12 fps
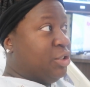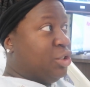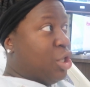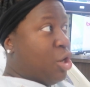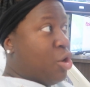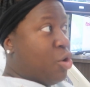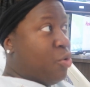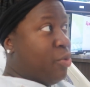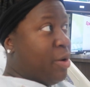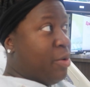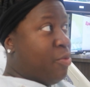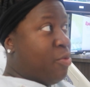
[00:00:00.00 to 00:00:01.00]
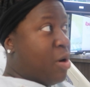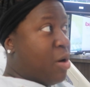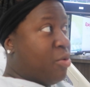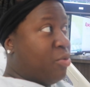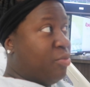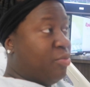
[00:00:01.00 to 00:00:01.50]
so
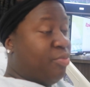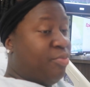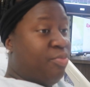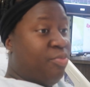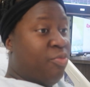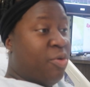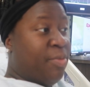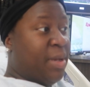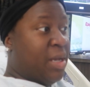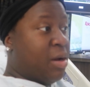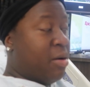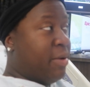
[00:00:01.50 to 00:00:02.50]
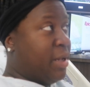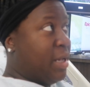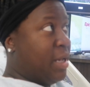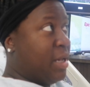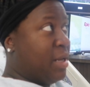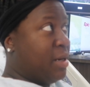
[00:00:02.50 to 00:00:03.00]
we'll be going
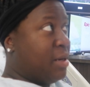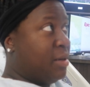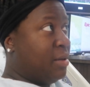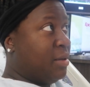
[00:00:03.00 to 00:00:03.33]
in,